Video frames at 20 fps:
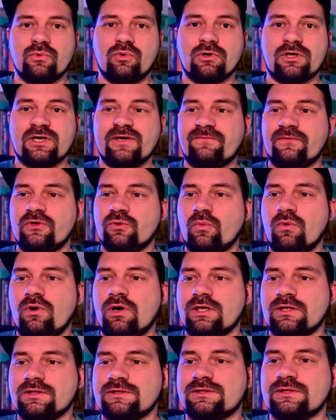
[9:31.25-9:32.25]
Or if you
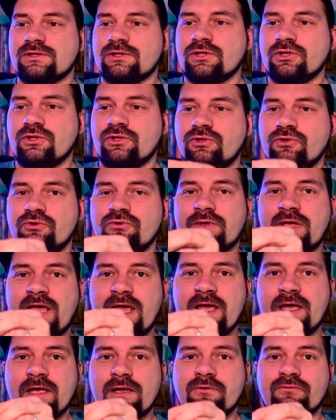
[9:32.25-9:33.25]
want, you
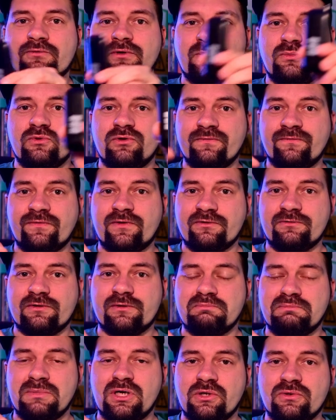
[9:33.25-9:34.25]
can remove the
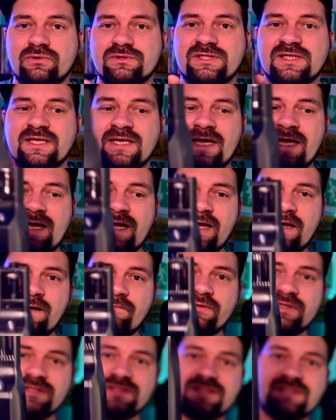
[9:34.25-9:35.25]
remote, have
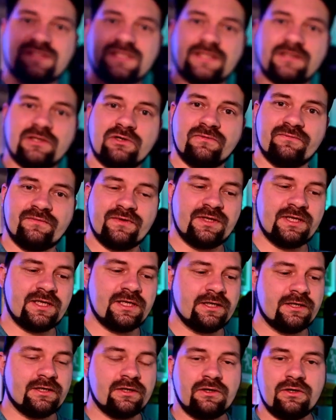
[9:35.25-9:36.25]
this sitting over
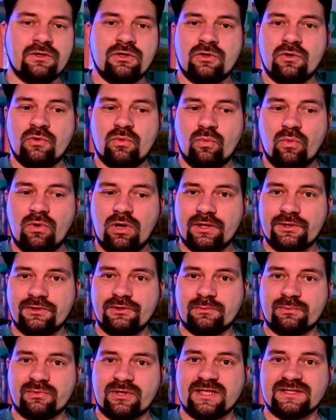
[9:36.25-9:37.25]
there while you're
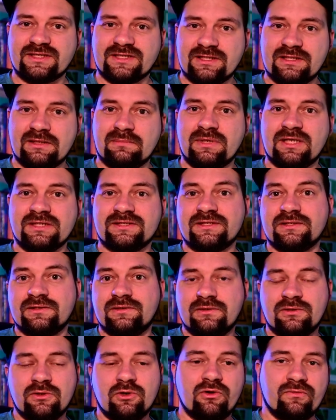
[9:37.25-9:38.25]
pressing the button
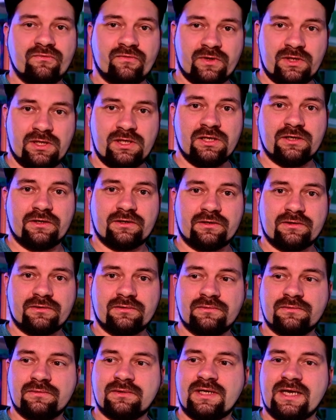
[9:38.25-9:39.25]
over here,
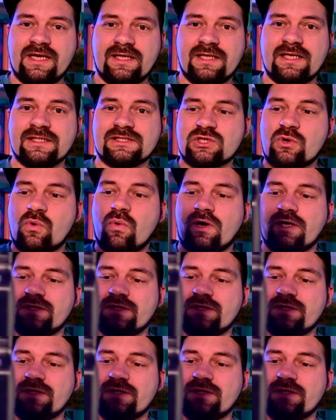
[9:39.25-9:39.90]
and that's quite